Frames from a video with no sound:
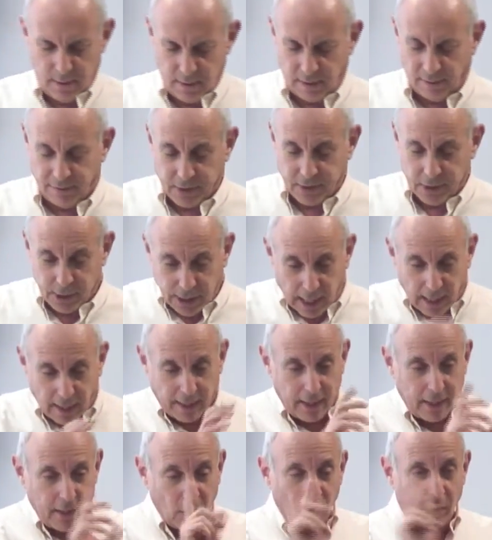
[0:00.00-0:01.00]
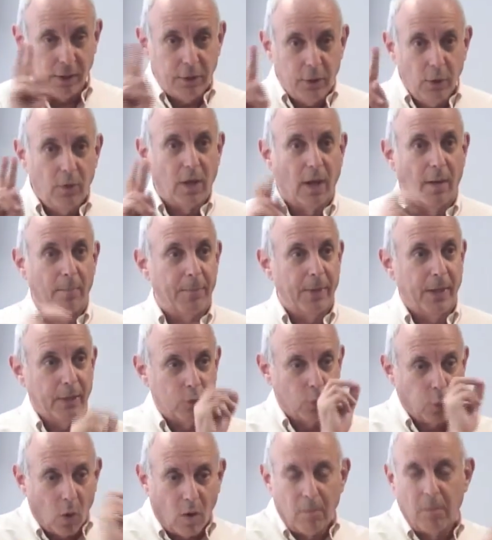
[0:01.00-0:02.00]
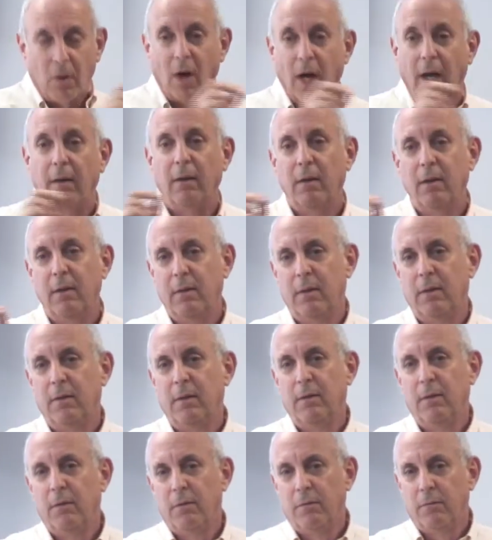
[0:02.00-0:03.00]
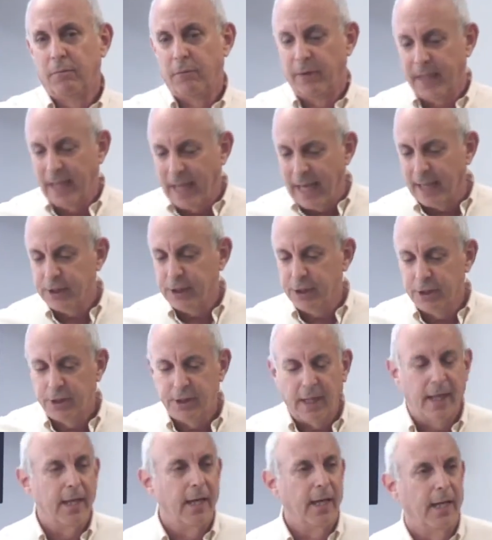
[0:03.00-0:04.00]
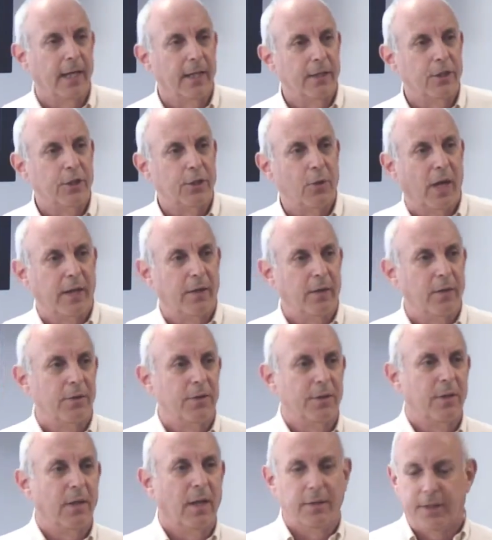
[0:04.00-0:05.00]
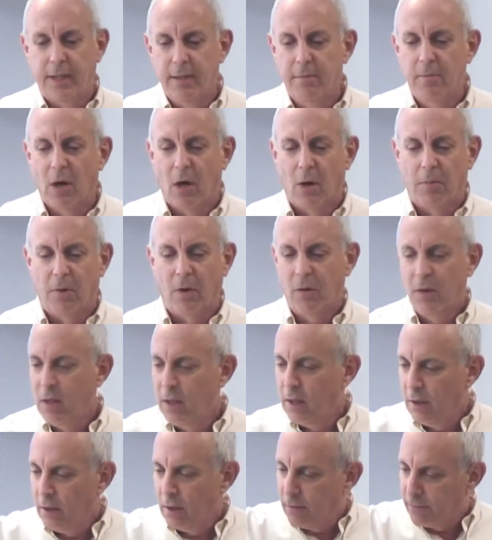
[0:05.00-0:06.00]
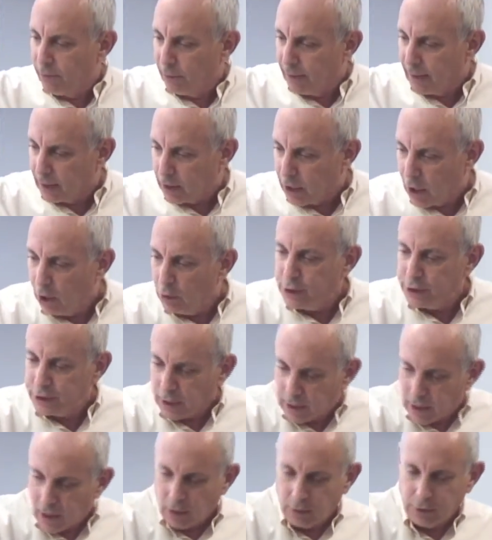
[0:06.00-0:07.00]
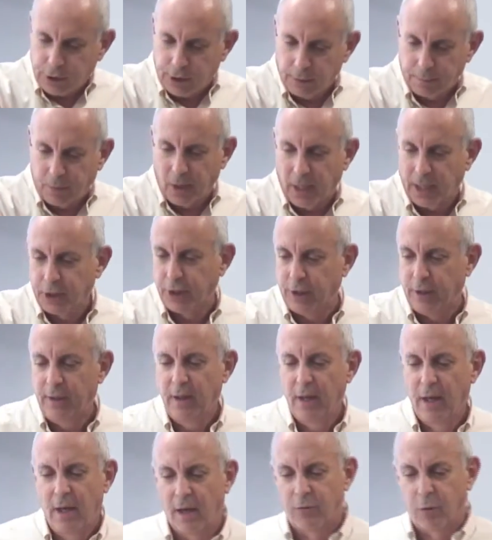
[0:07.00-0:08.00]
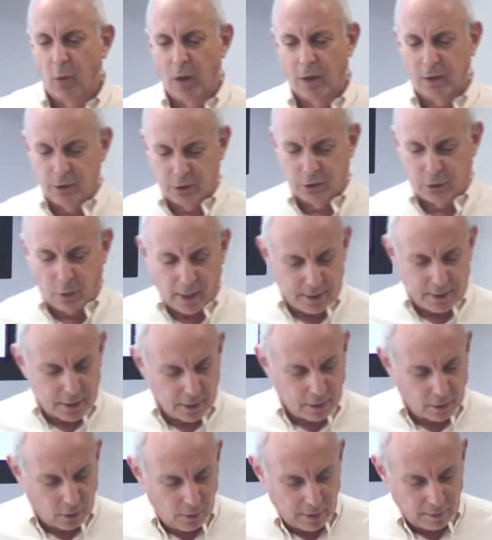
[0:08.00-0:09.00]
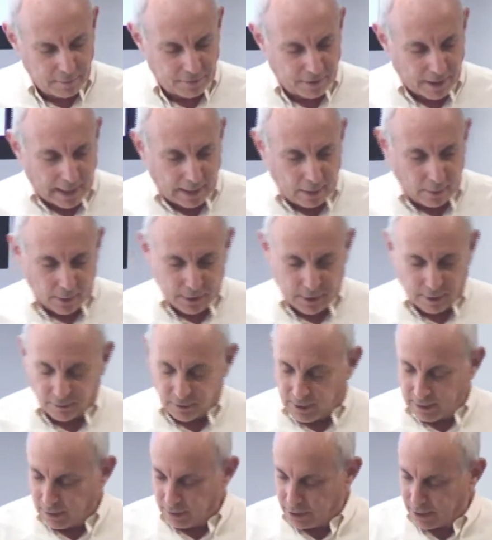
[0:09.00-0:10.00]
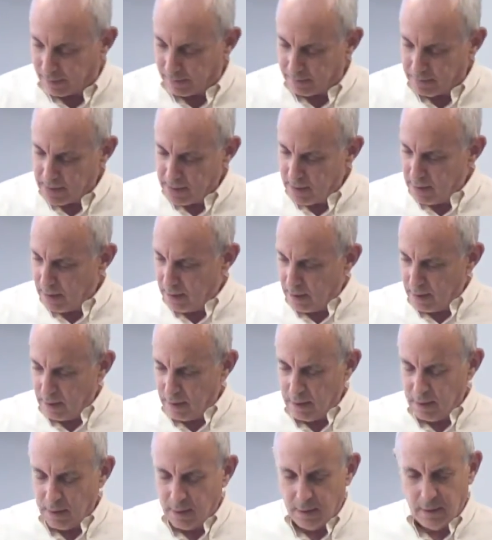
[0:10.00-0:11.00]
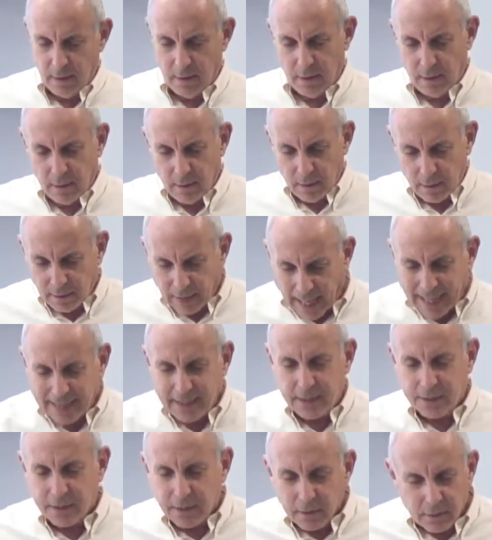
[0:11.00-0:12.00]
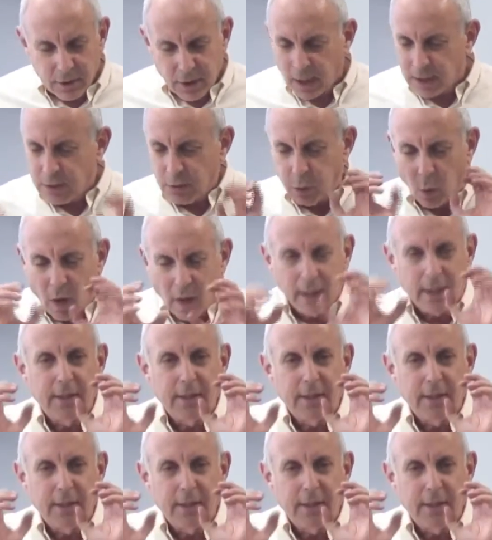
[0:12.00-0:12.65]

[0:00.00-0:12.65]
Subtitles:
They've consolidated only two companies, Walmart for the actions taken against strikers, and T-Mobile for the coast-to-coast suppression of workers' rights, including firings of leadership. That's just one